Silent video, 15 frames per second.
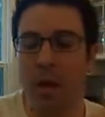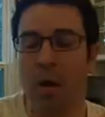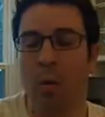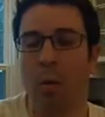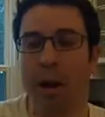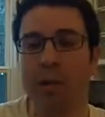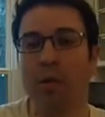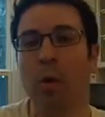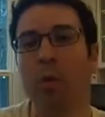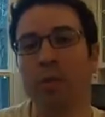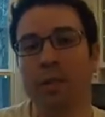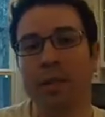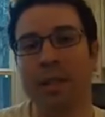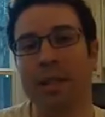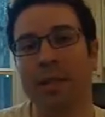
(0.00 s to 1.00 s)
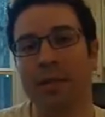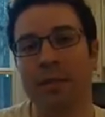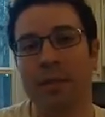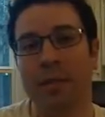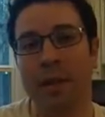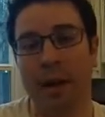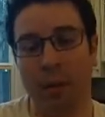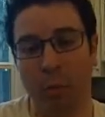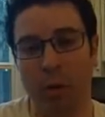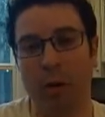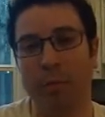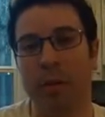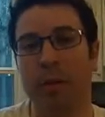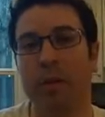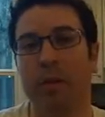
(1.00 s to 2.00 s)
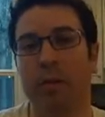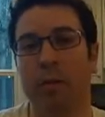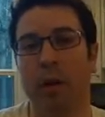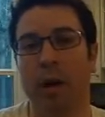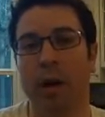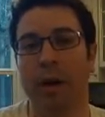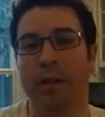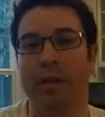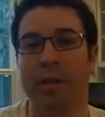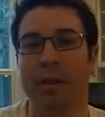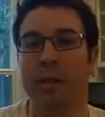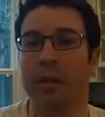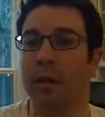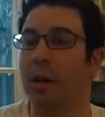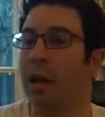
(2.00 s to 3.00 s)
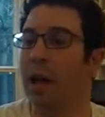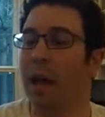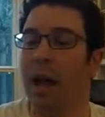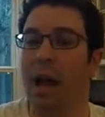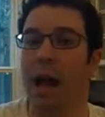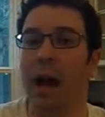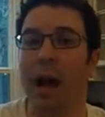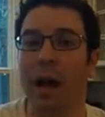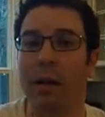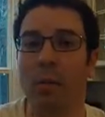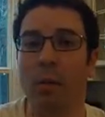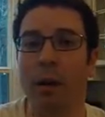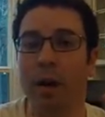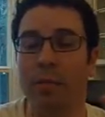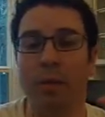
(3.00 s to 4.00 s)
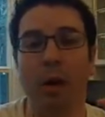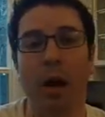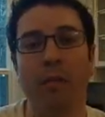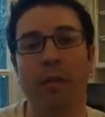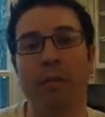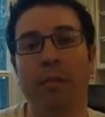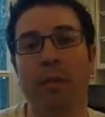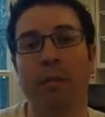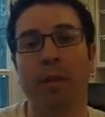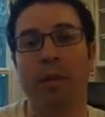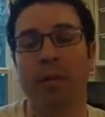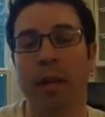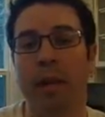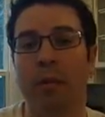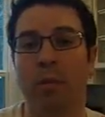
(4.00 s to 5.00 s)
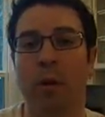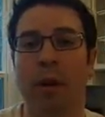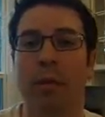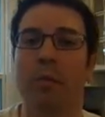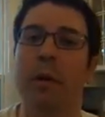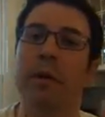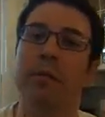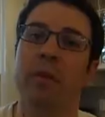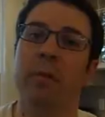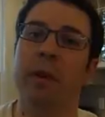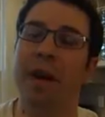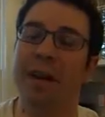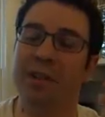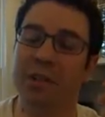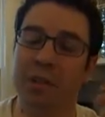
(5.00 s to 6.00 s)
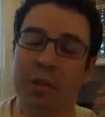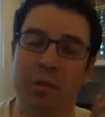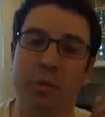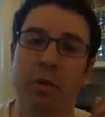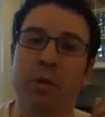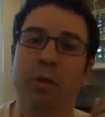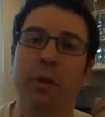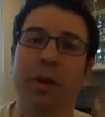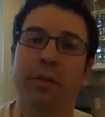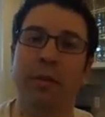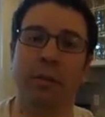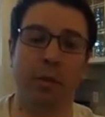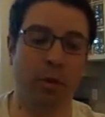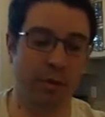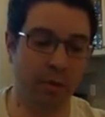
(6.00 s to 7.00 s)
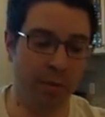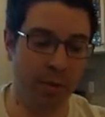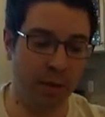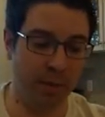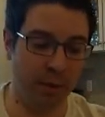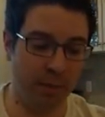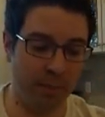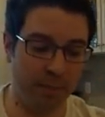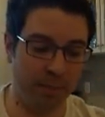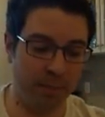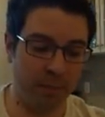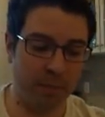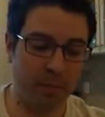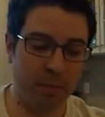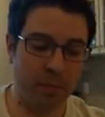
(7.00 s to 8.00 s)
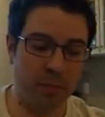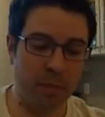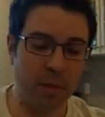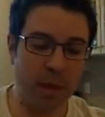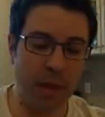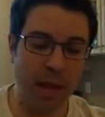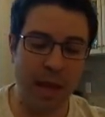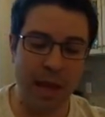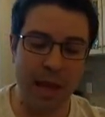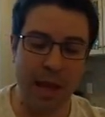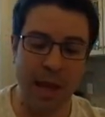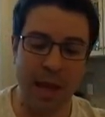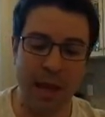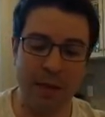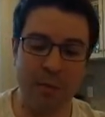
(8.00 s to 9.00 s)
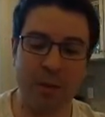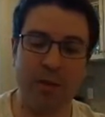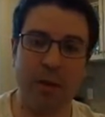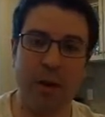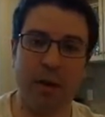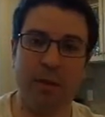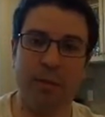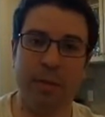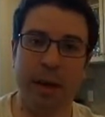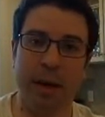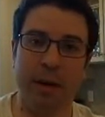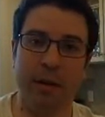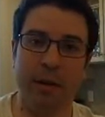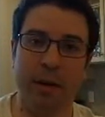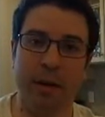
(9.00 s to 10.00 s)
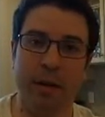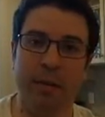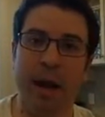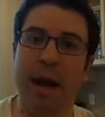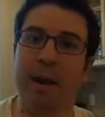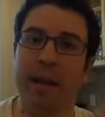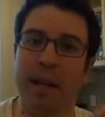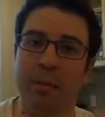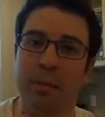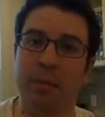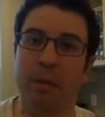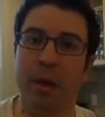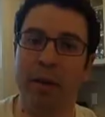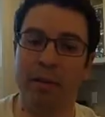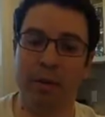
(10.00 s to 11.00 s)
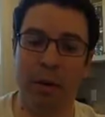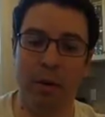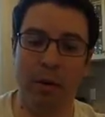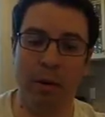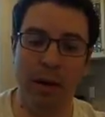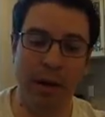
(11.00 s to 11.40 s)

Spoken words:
When I told Steve that I wanted to build this rod, I said, look, I don't want any profit from this. I don't want any money from it. I just want to create something good for people. And we talked about how to keep the price low.